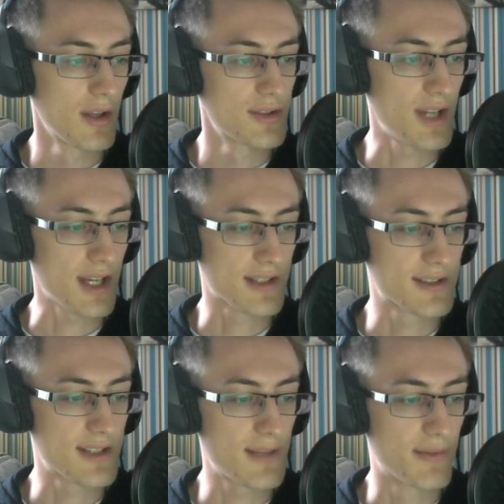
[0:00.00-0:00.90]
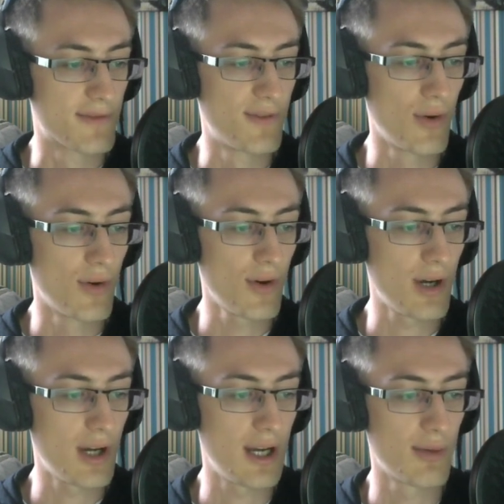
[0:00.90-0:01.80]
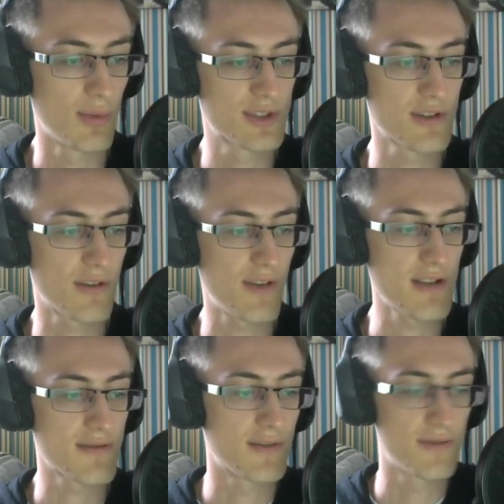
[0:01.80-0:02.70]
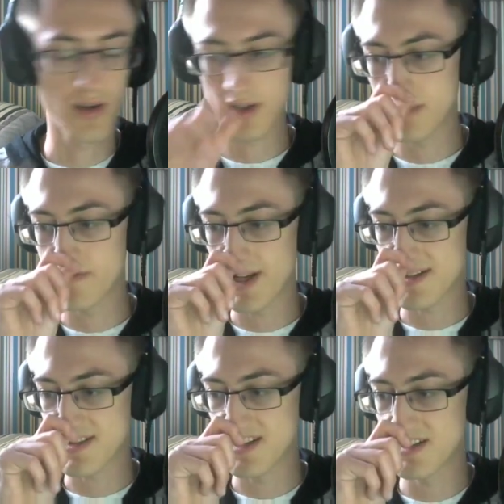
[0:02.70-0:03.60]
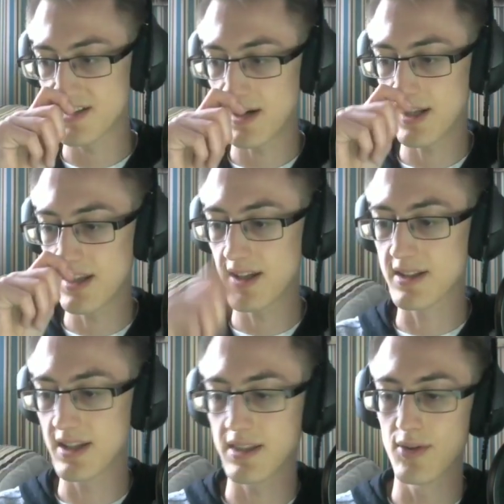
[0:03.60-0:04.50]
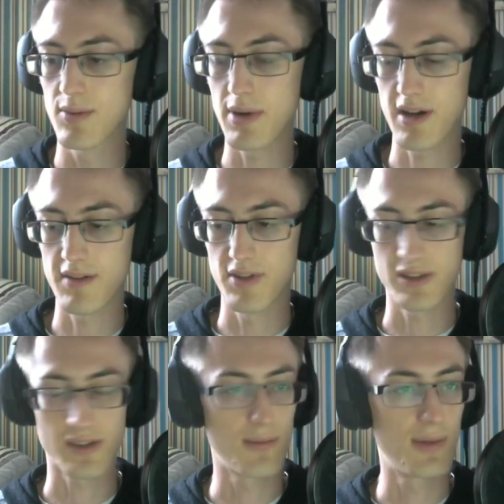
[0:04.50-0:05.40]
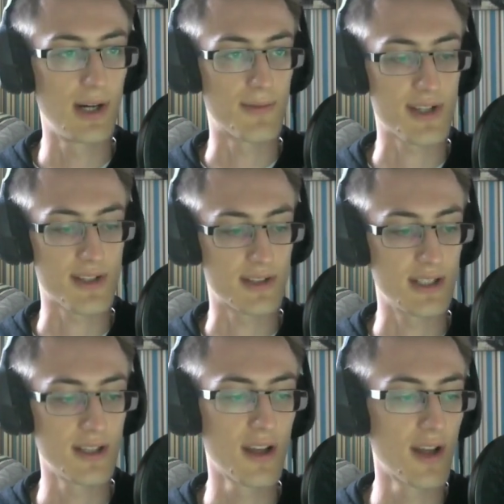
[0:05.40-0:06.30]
Jack said before, what's your favourite vlog that you've edited? I like the Thought Park vlog that we put up recently.